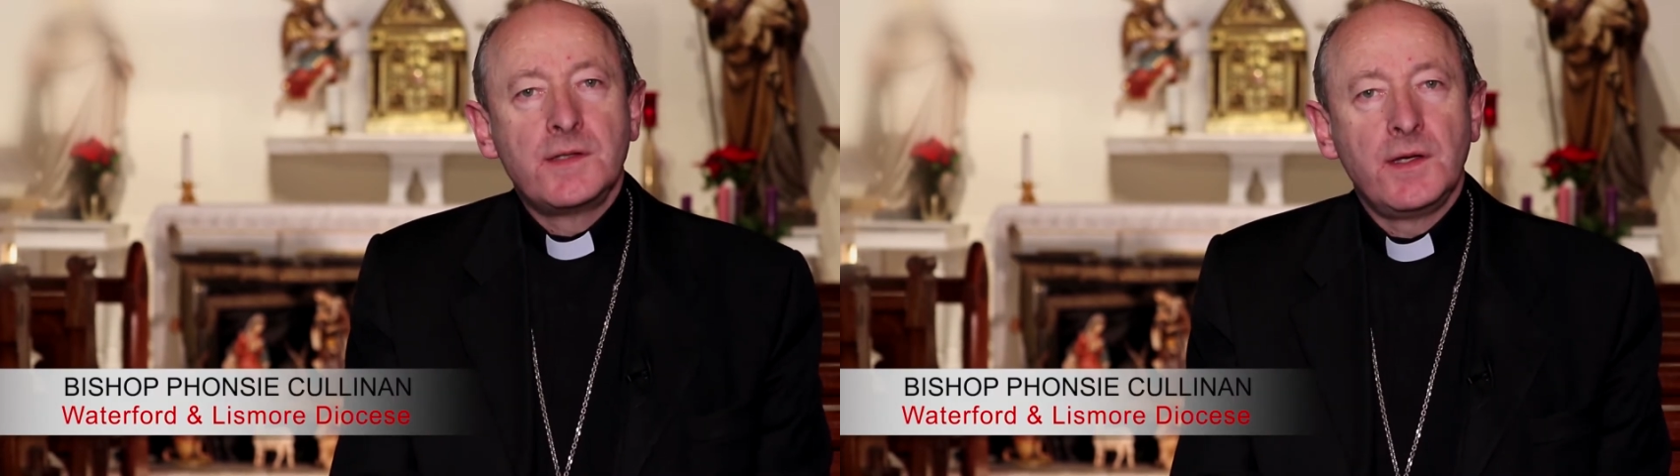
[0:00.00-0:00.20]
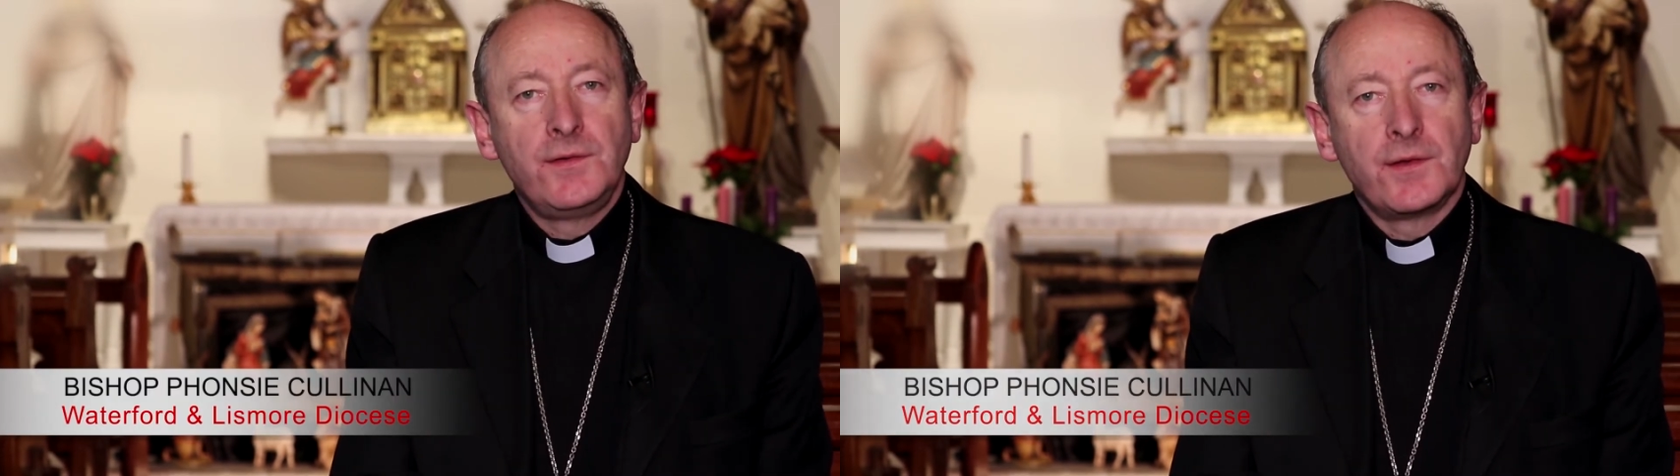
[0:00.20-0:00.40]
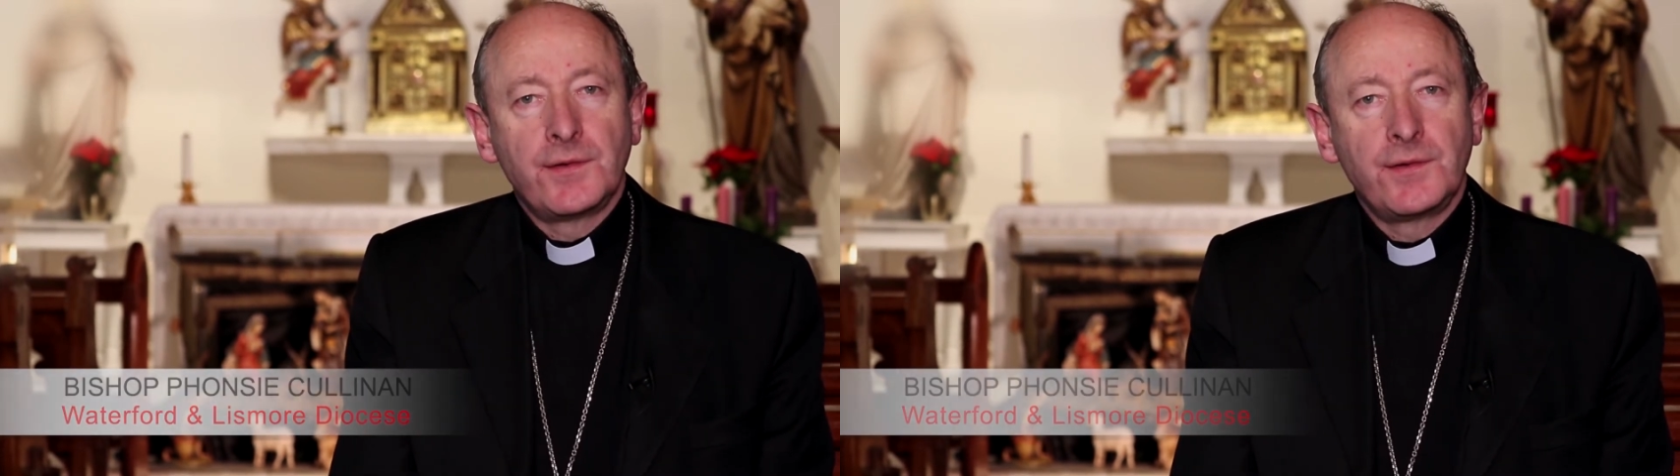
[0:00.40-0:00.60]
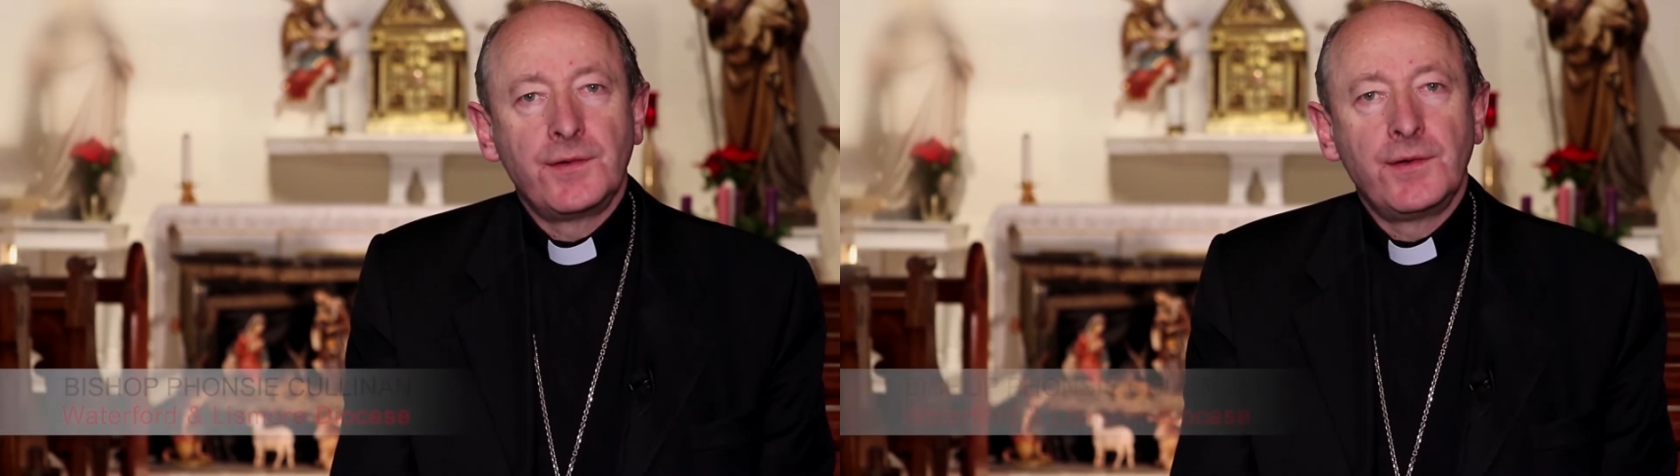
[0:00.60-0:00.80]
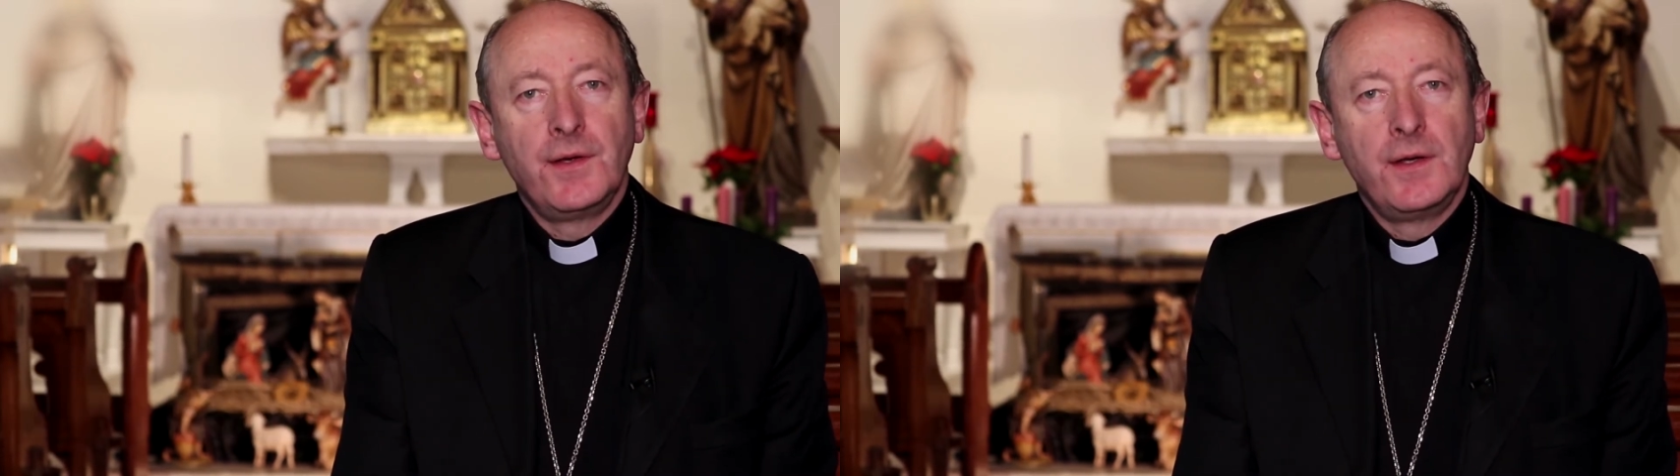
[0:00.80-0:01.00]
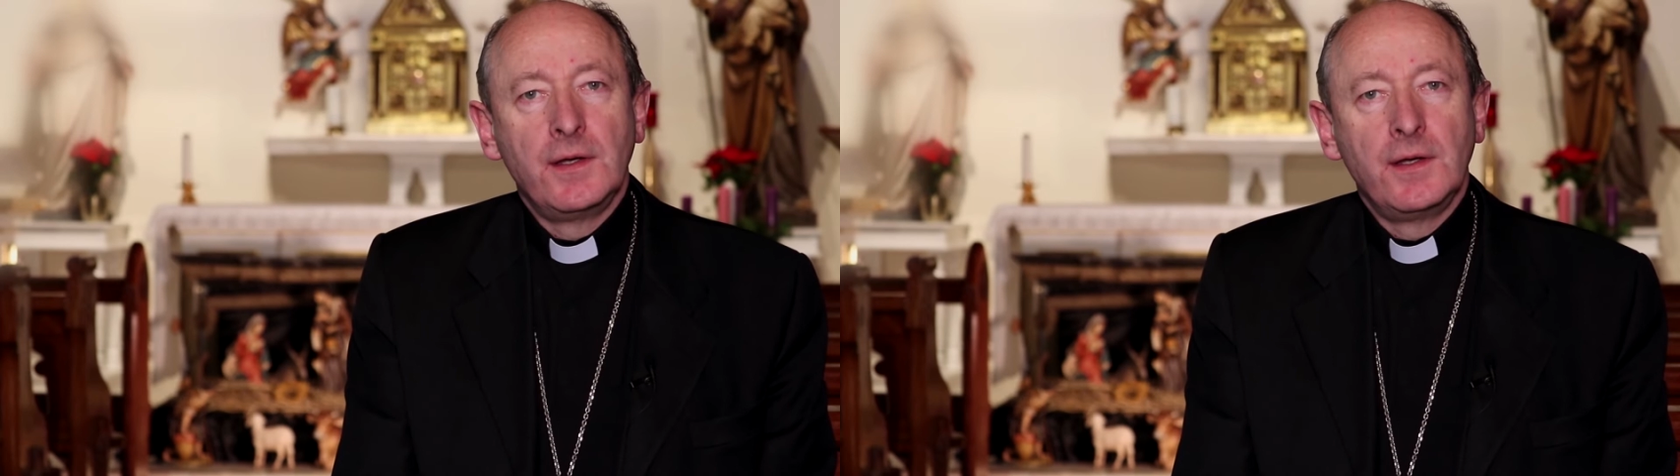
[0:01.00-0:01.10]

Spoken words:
Jesus.